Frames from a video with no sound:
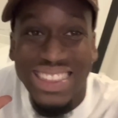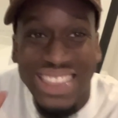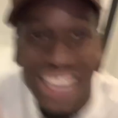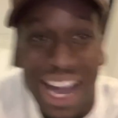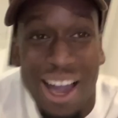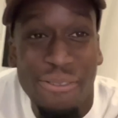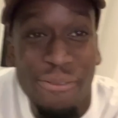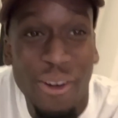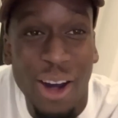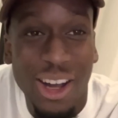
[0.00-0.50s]

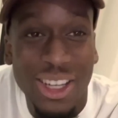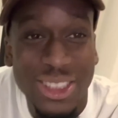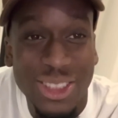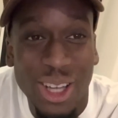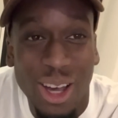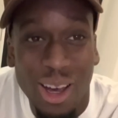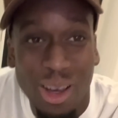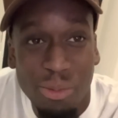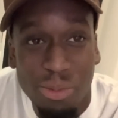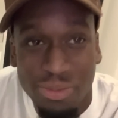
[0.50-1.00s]
I fucked
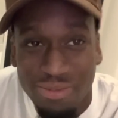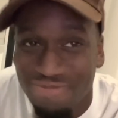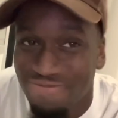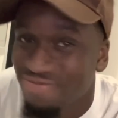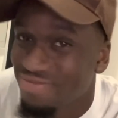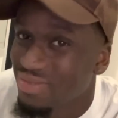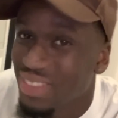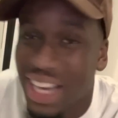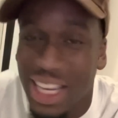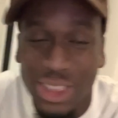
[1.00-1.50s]
up.
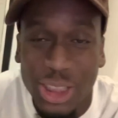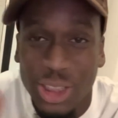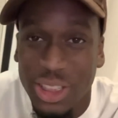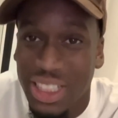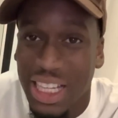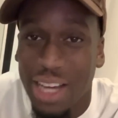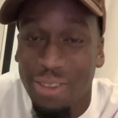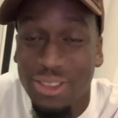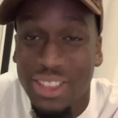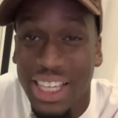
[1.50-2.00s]
I
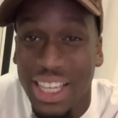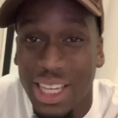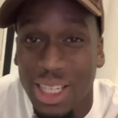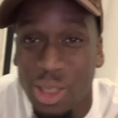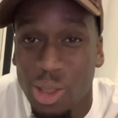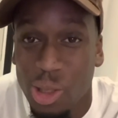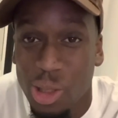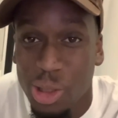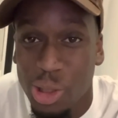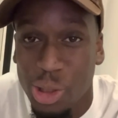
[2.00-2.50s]
shouldn't have
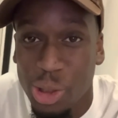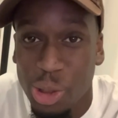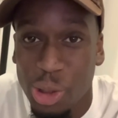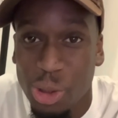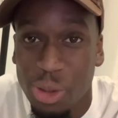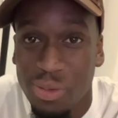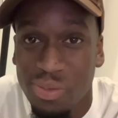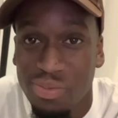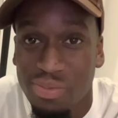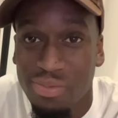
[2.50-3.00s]
taken your
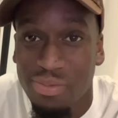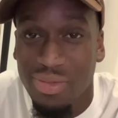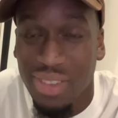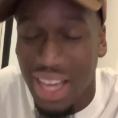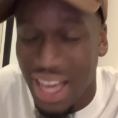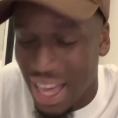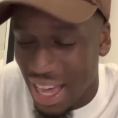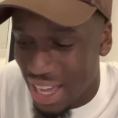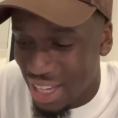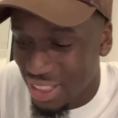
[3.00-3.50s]
shoe,
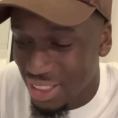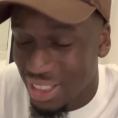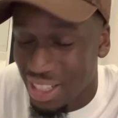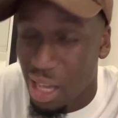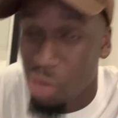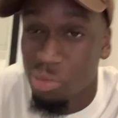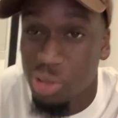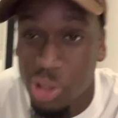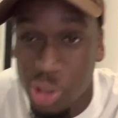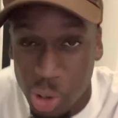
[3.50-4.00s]
and
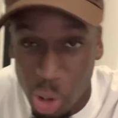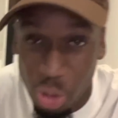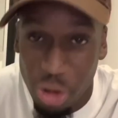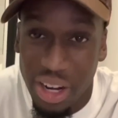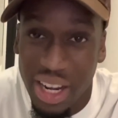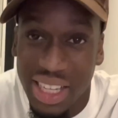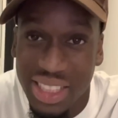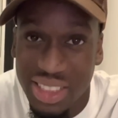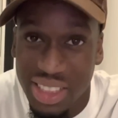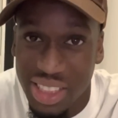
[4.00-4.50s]
I'm
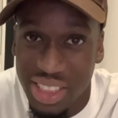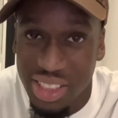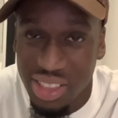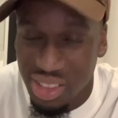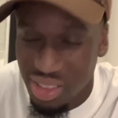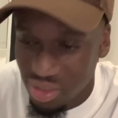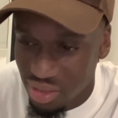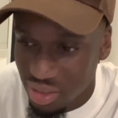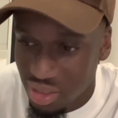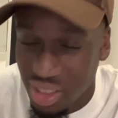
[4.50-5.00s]
sorry I did.